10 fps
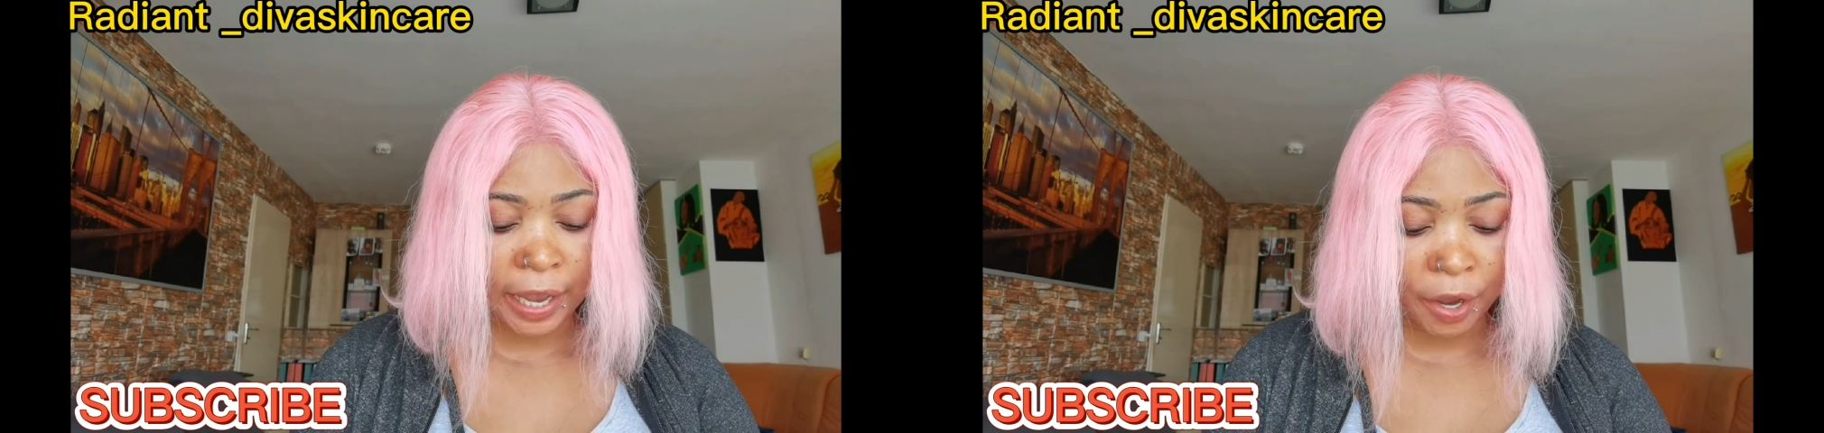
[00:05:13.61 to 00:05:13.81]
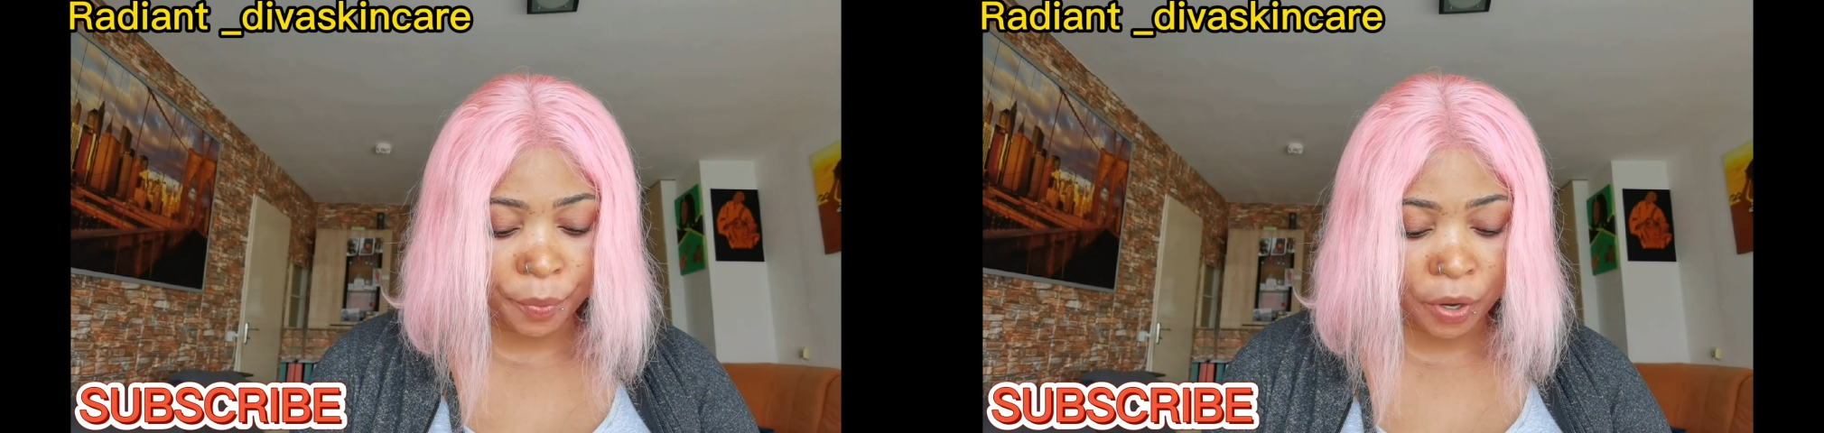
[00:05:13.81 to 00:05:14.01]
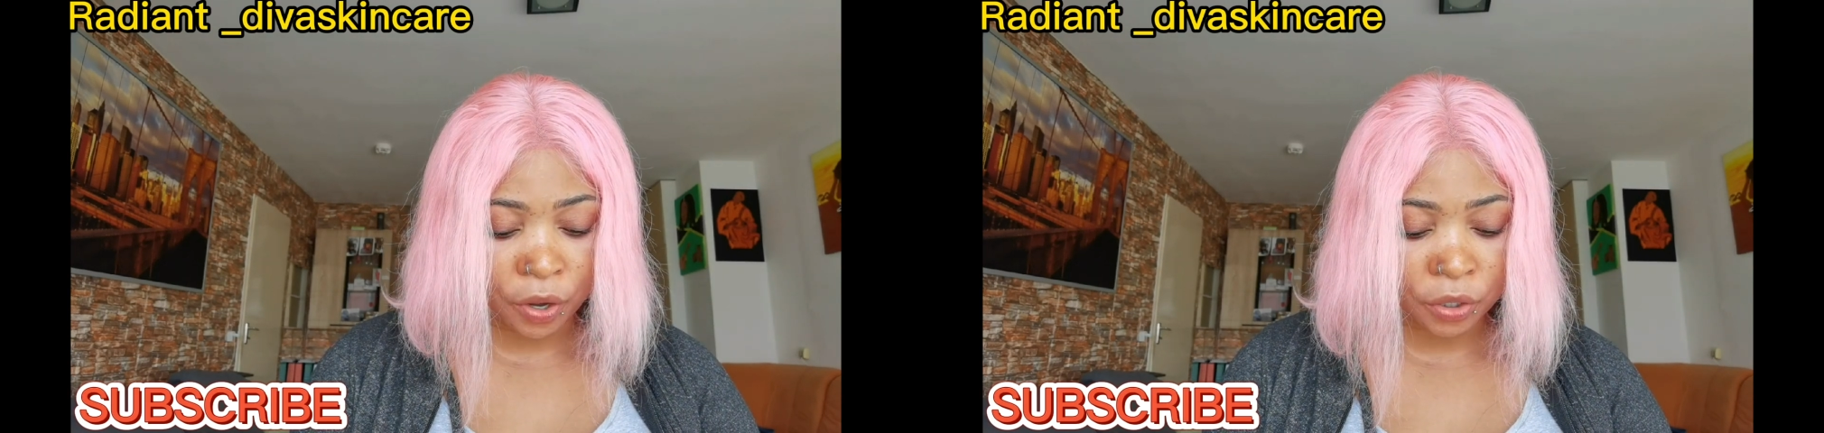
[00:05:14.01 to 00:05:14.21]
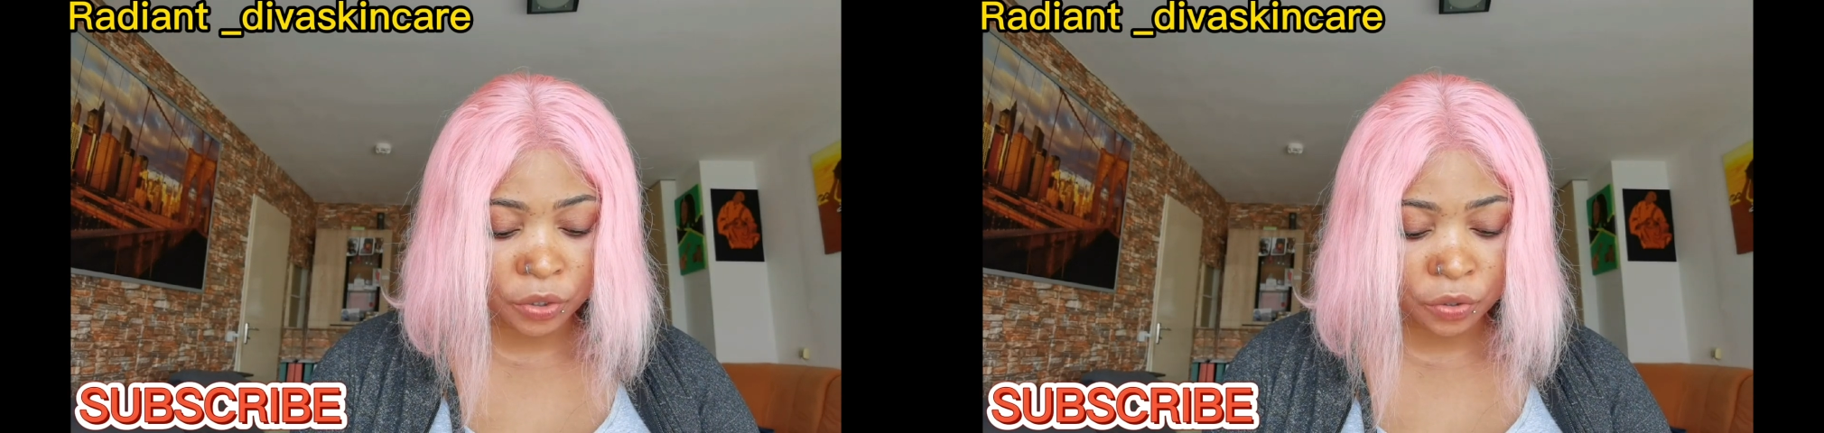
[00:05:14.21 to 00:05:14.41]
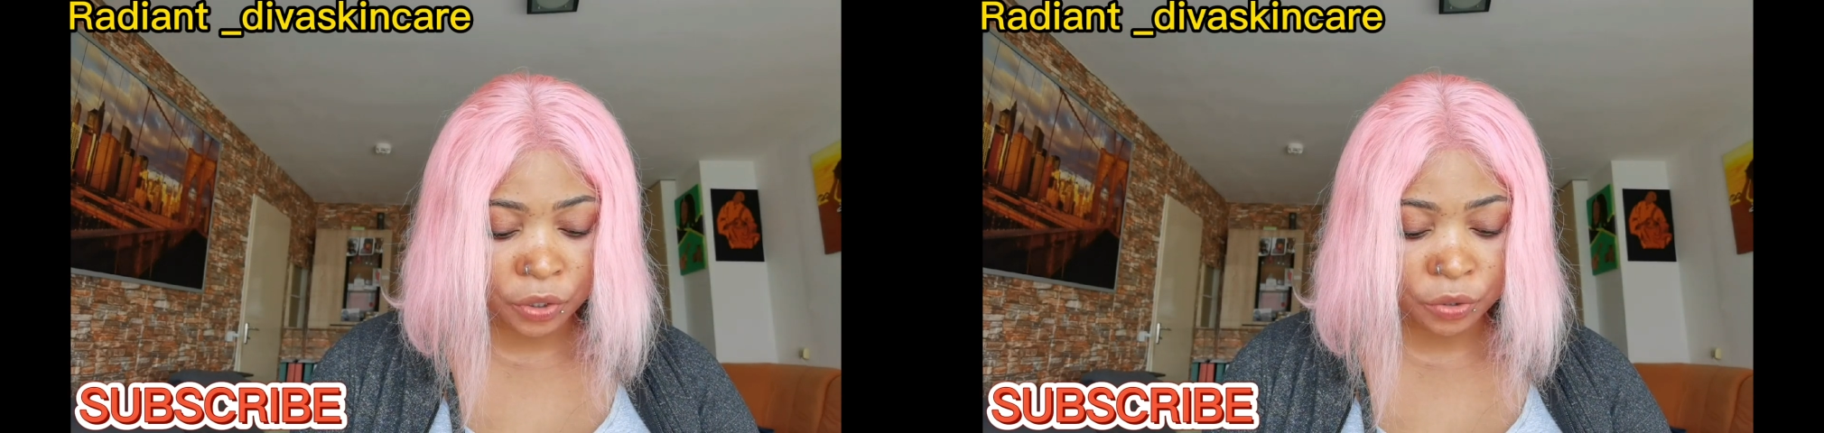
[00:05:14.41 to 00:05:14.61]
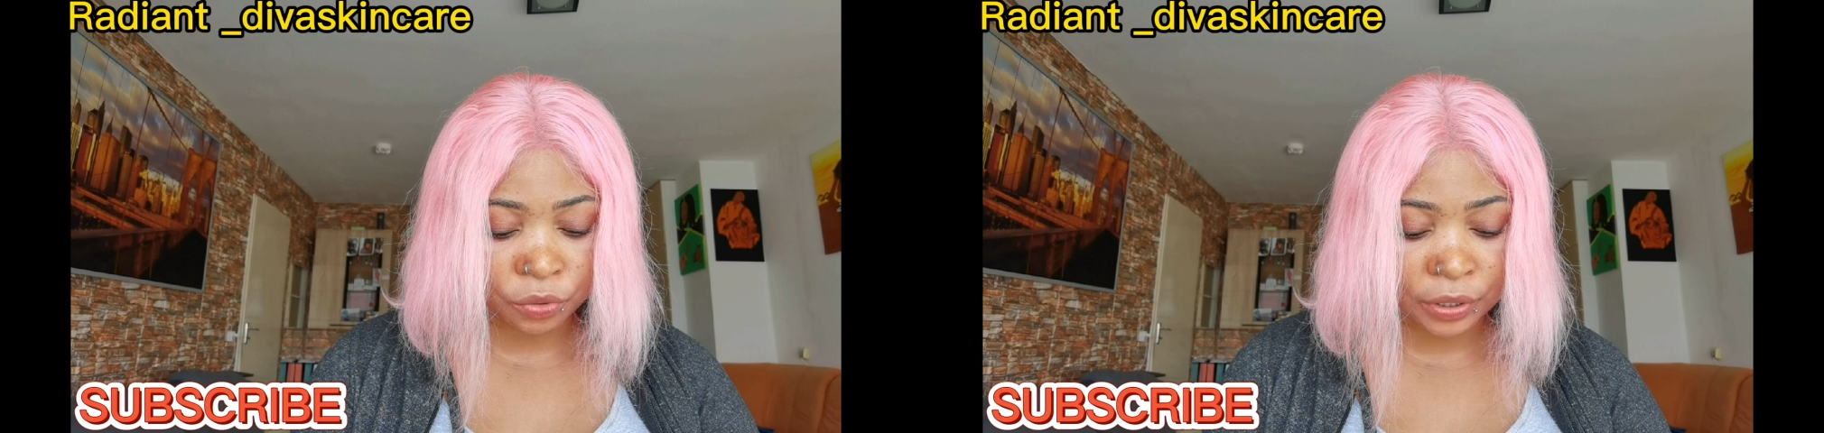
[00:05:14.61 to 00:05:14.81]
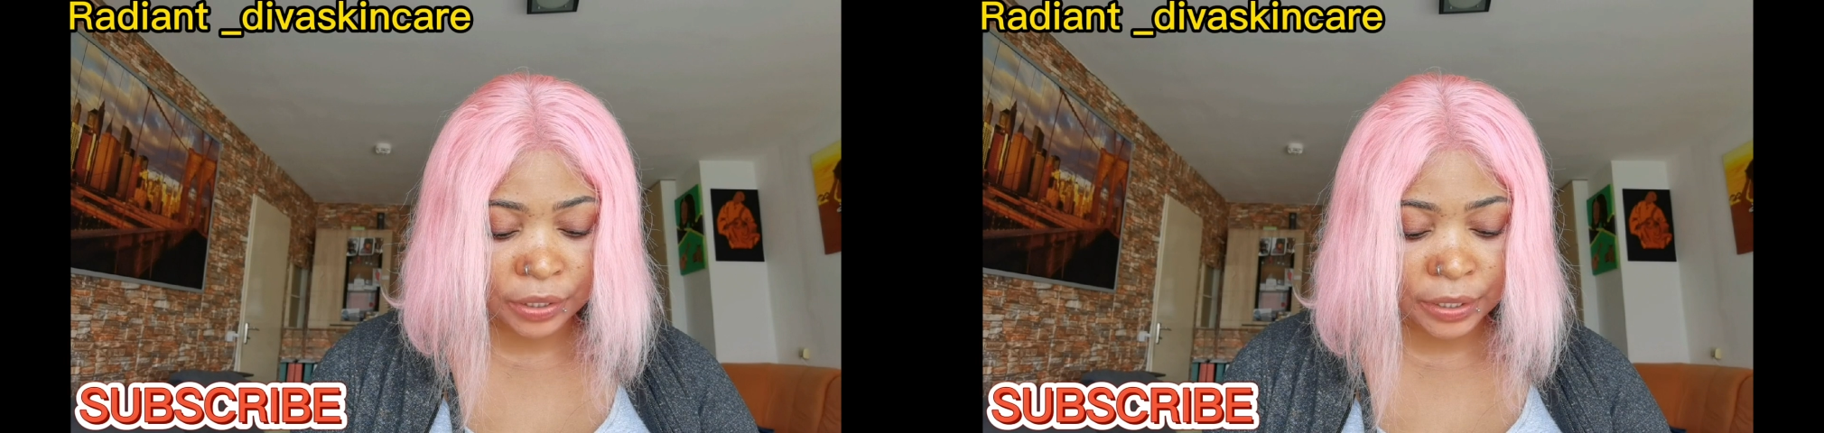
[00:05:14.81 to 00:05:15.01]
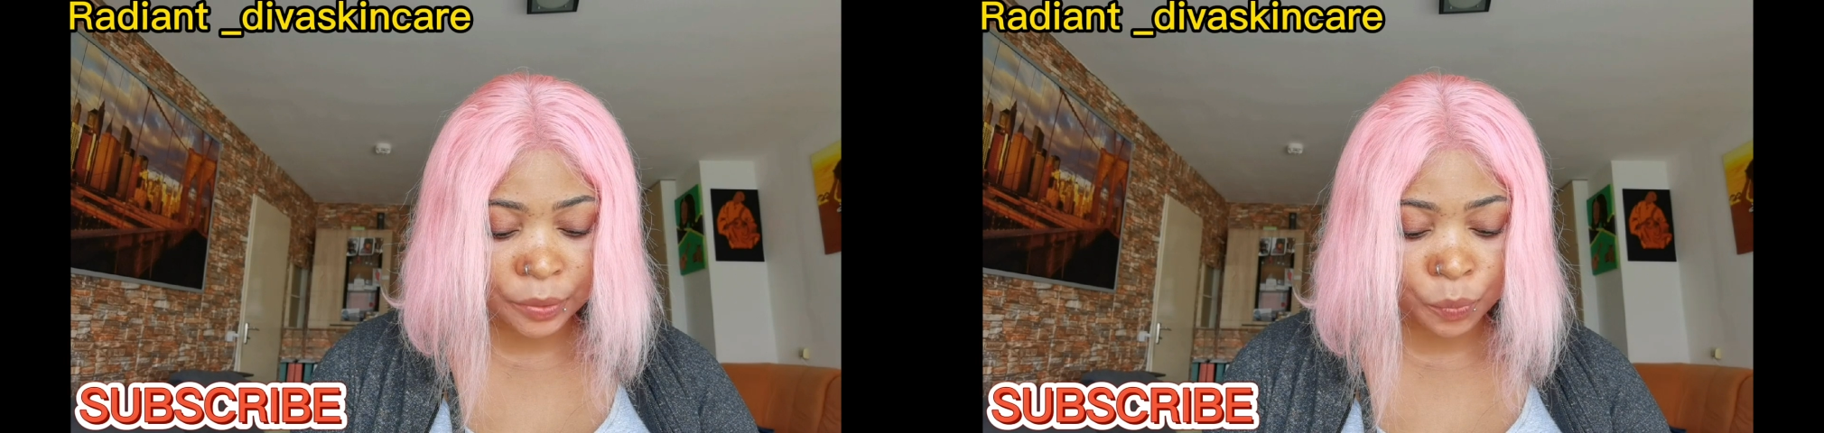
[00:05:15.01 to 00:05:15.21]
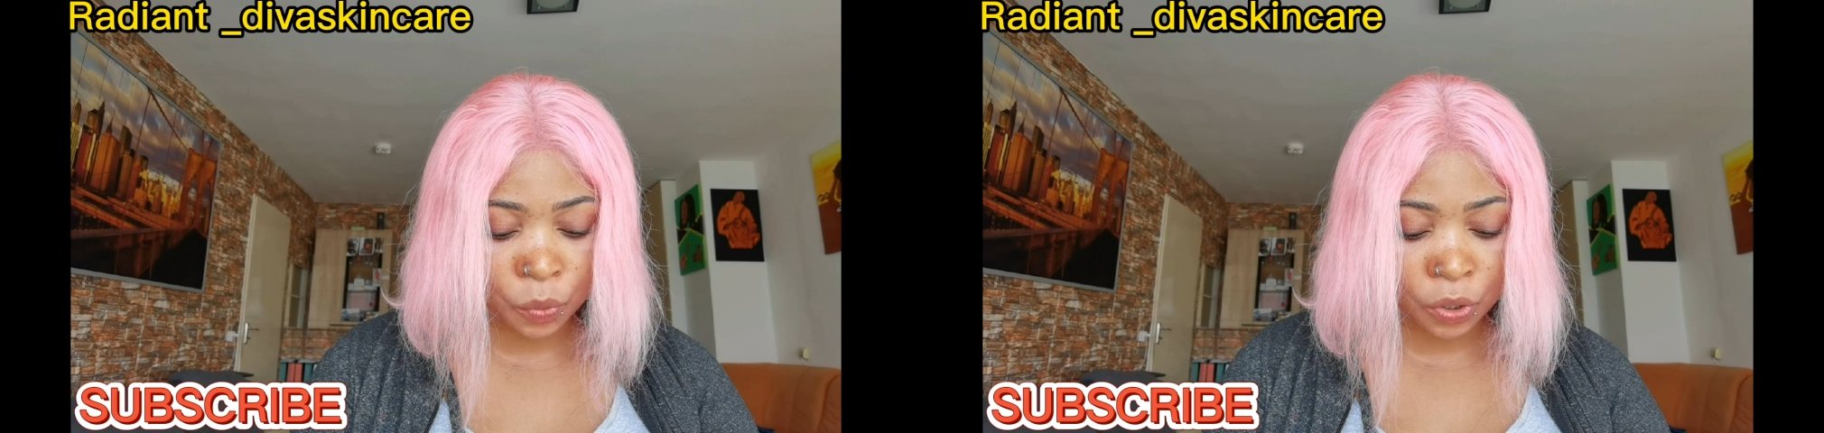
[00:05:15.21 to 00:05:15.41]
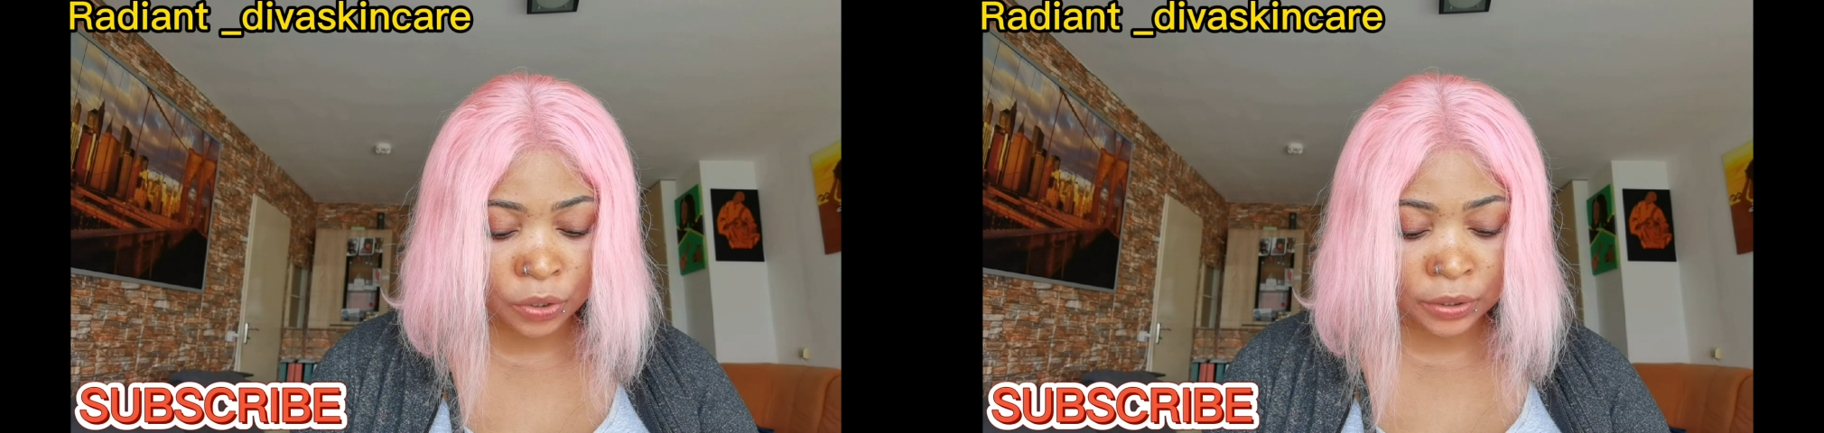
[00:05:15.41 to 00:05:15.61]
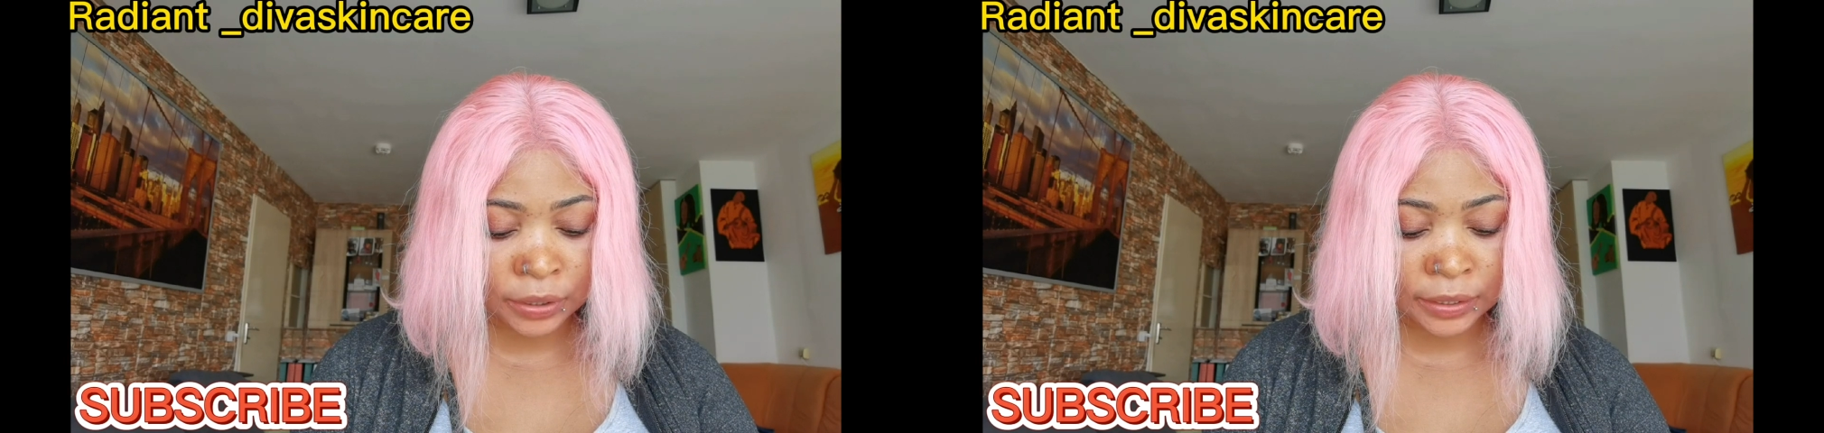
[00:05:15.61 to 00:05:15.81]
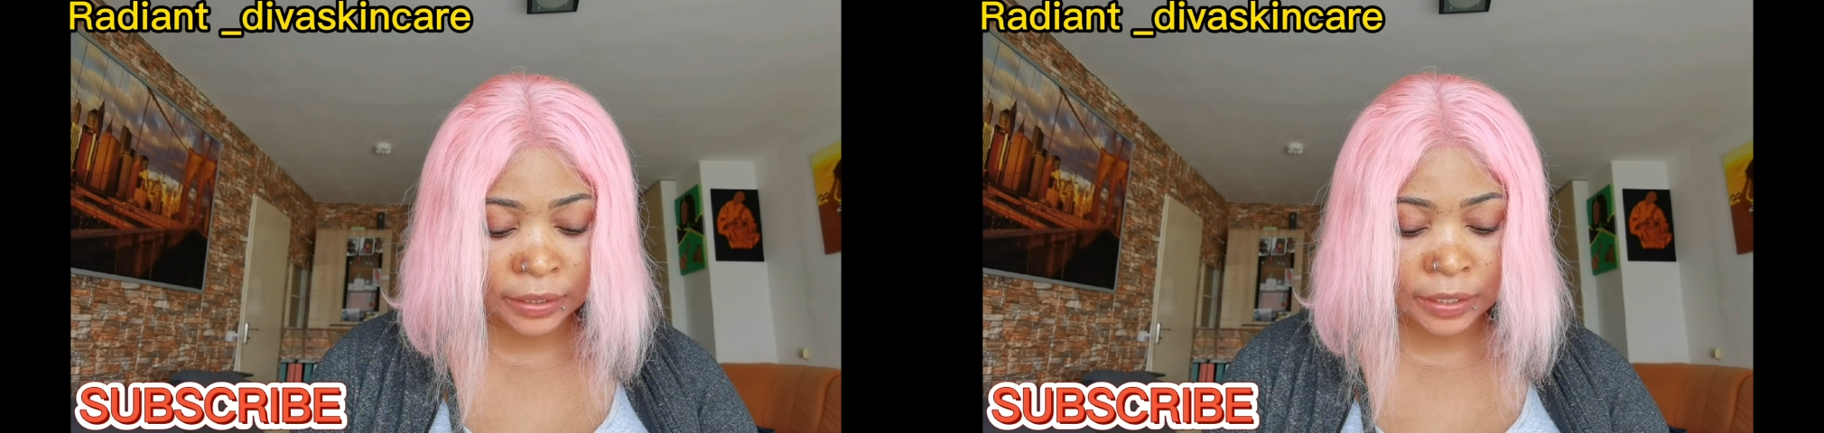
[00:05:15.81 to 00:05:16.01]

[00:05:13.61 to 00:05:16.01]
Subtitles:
and we are also going to need 1